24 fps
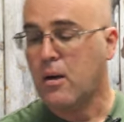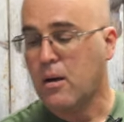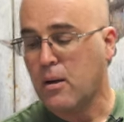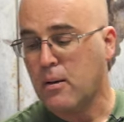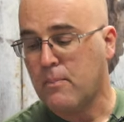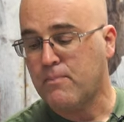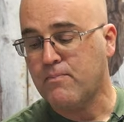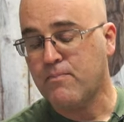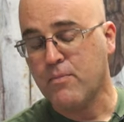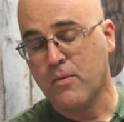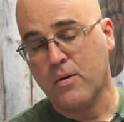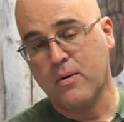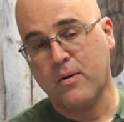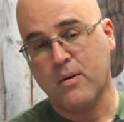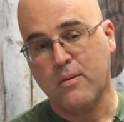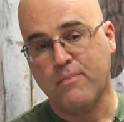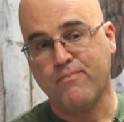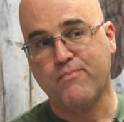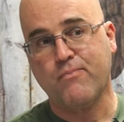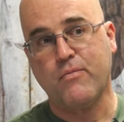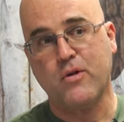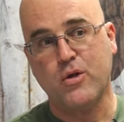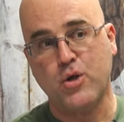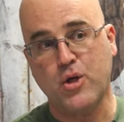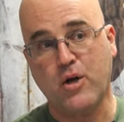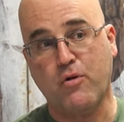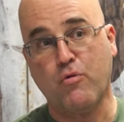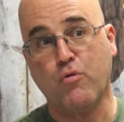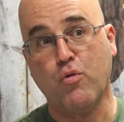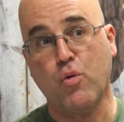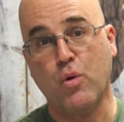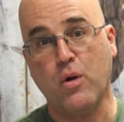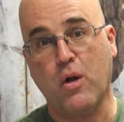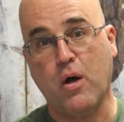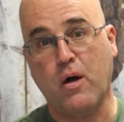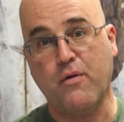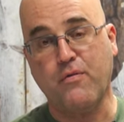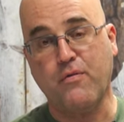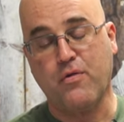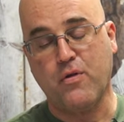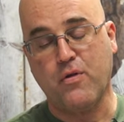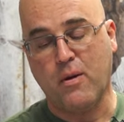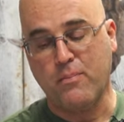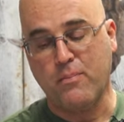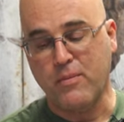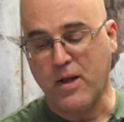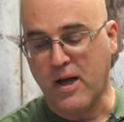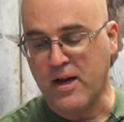Um, general rule
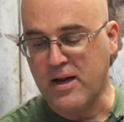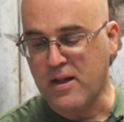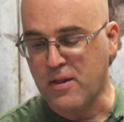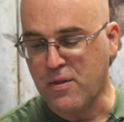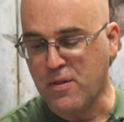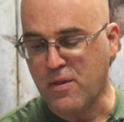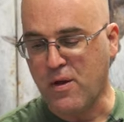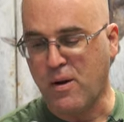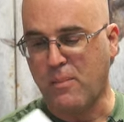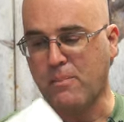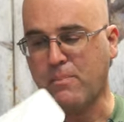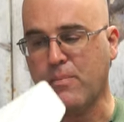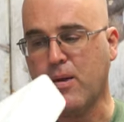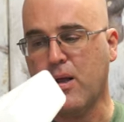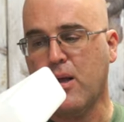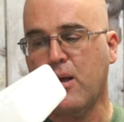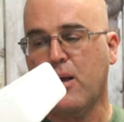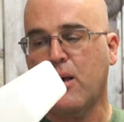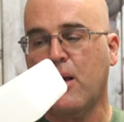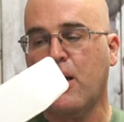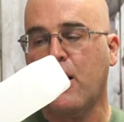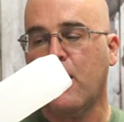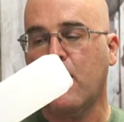of thumb, not in thumb.